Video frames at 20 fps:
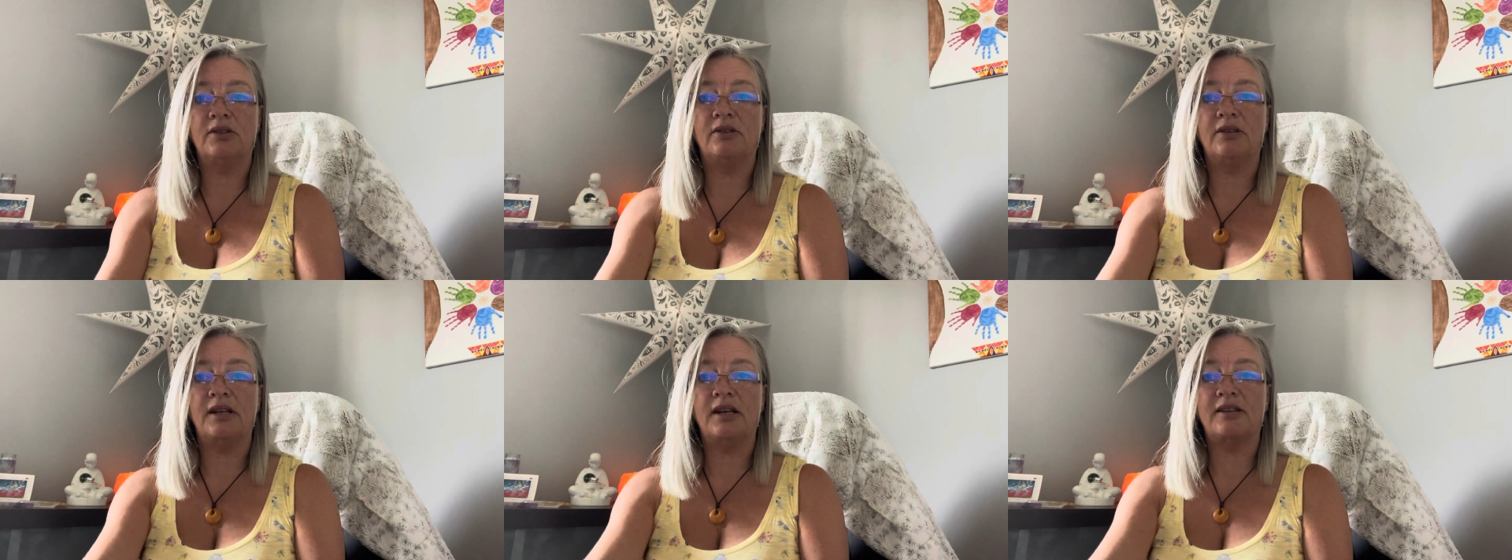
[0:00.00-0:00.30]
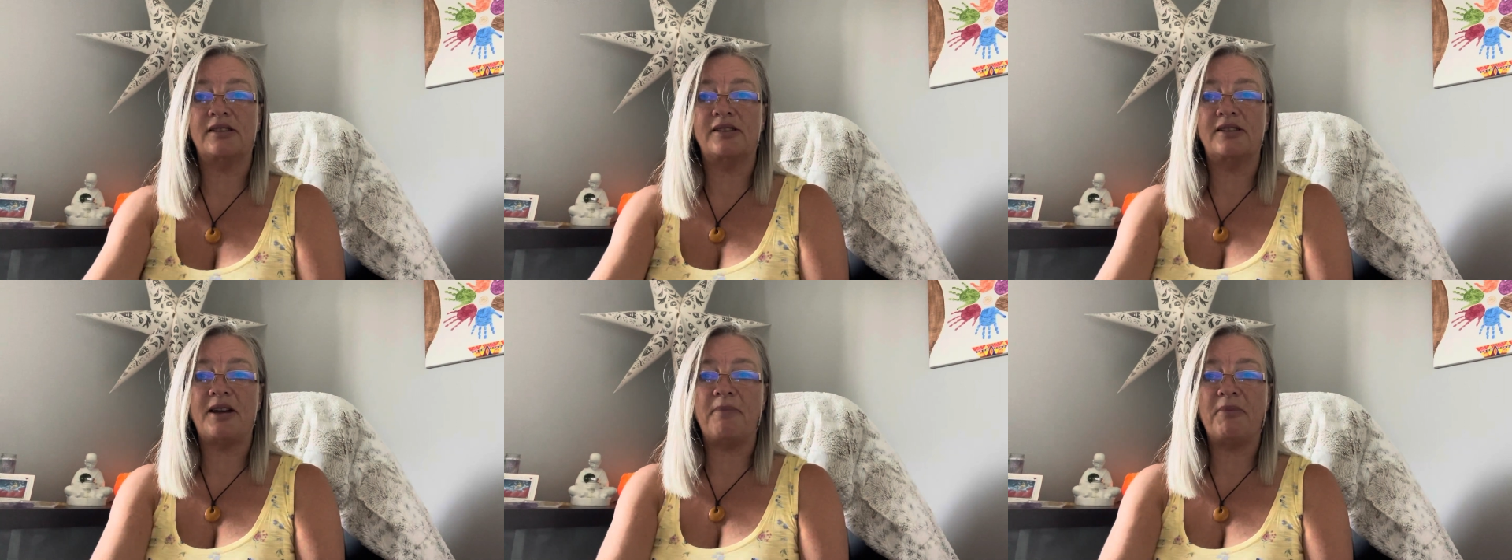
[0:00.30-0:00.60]

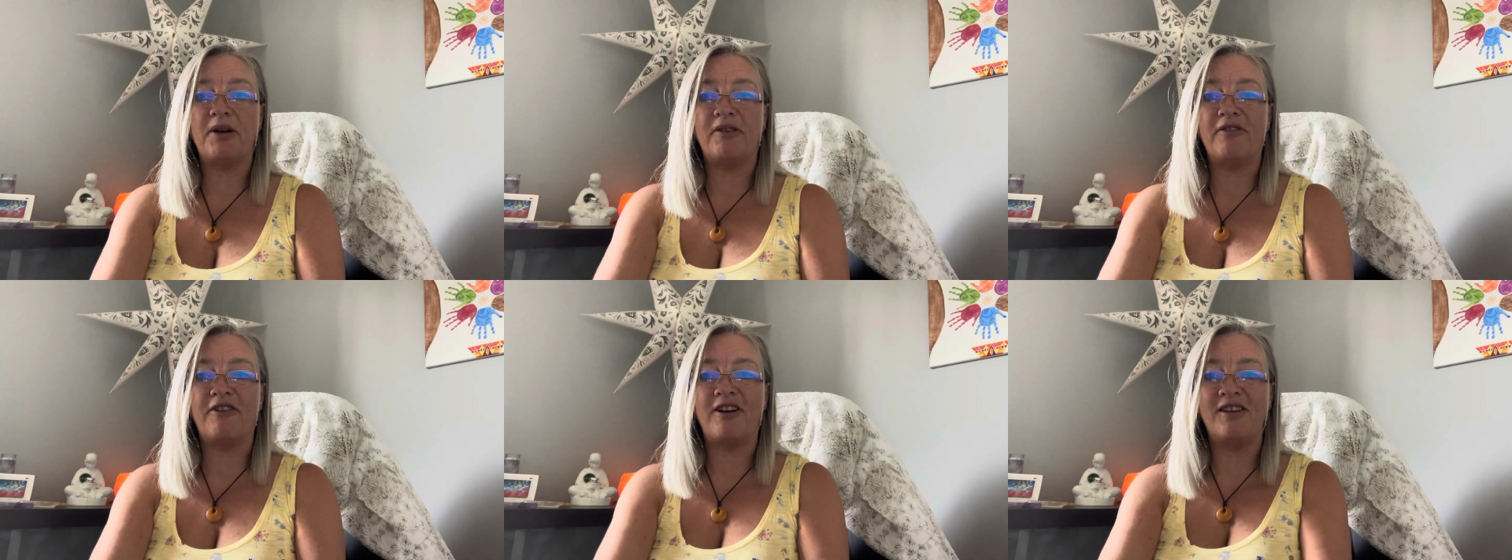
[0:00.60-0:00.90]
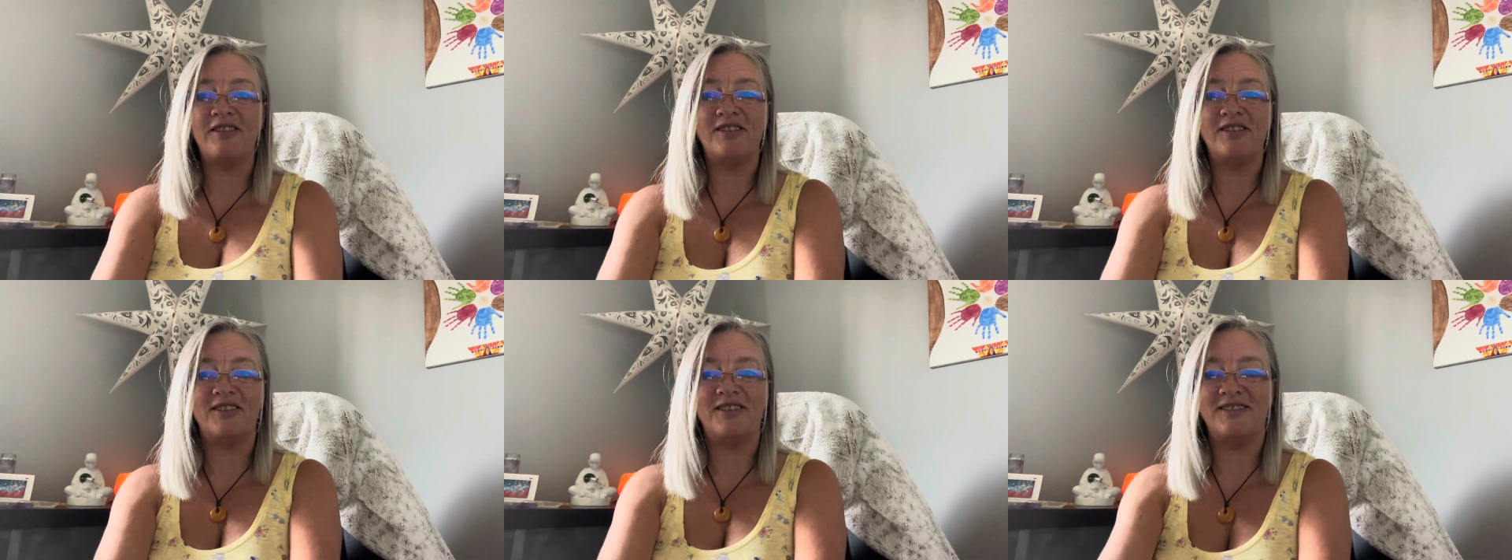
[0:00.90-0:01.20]
next time, my
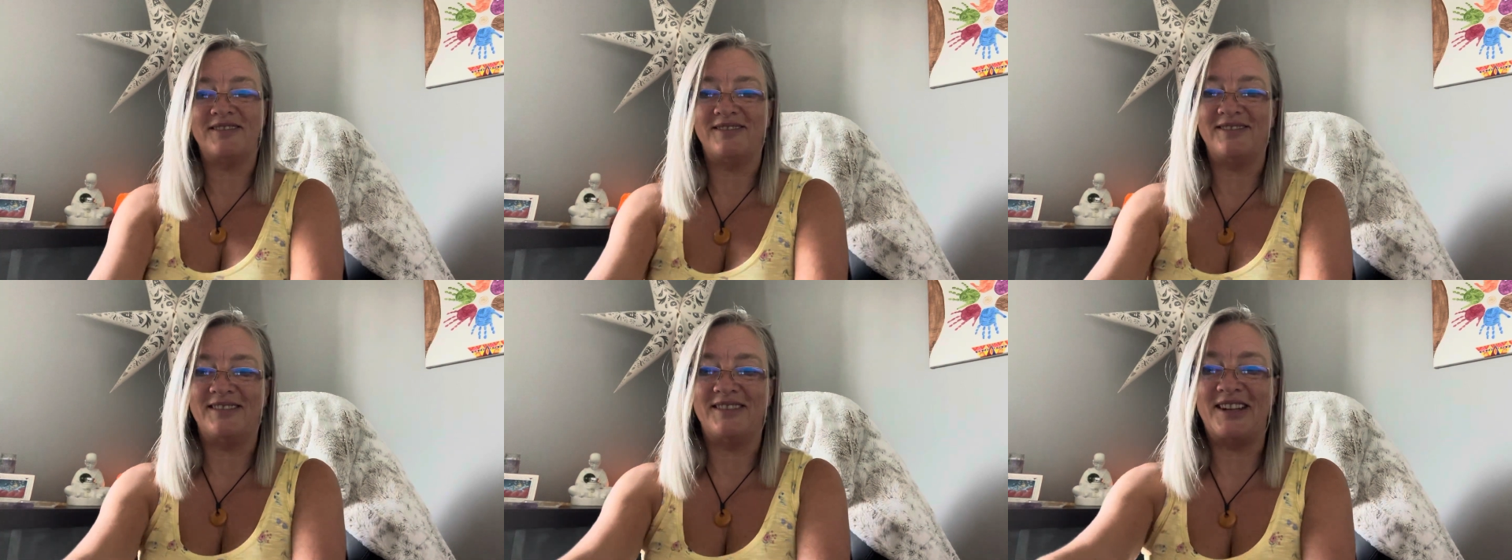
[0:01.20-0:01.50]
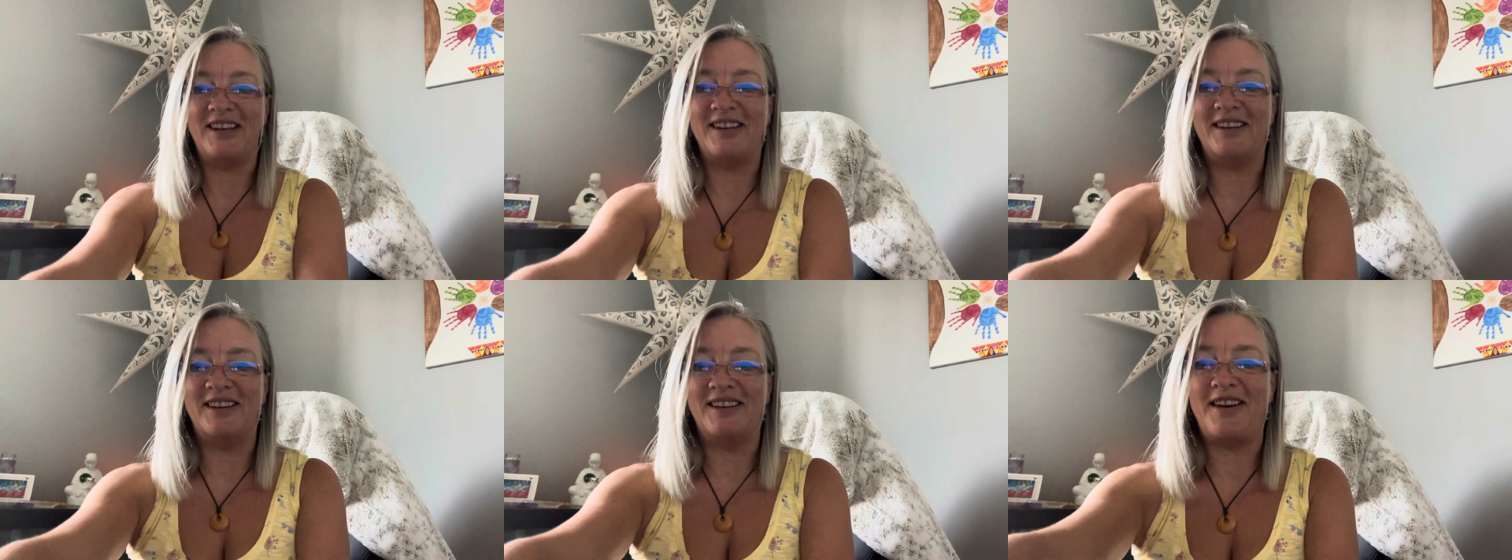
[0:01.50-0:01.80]
friends,
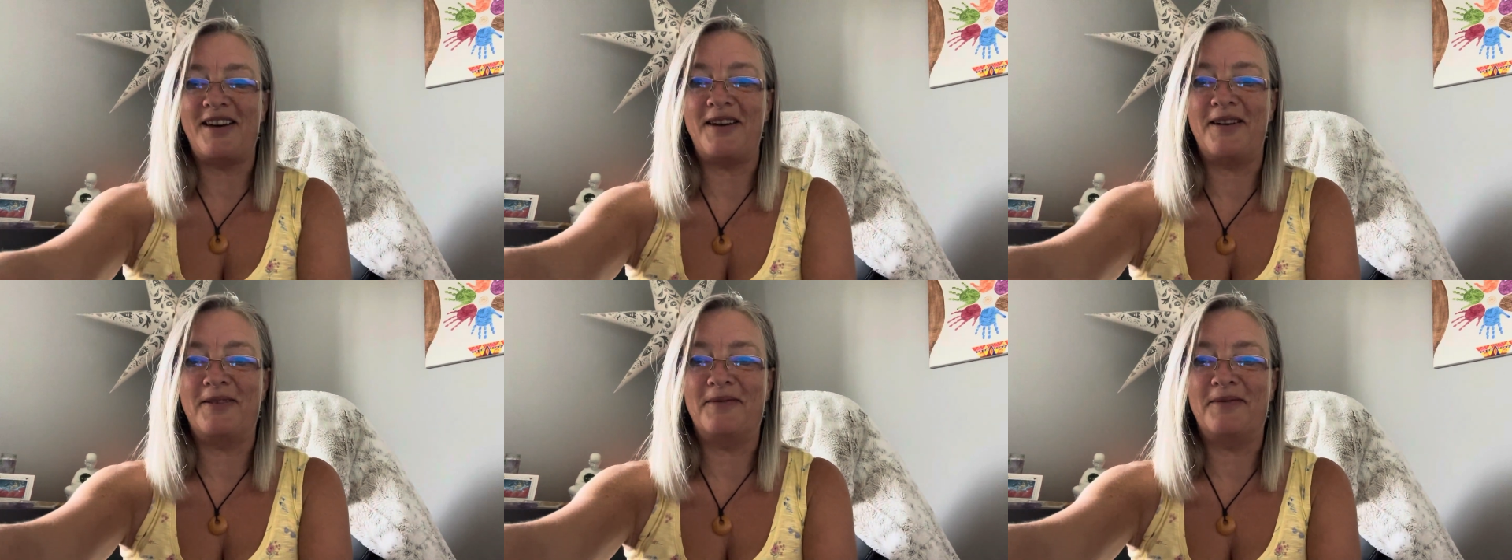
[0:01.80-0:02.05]
take care.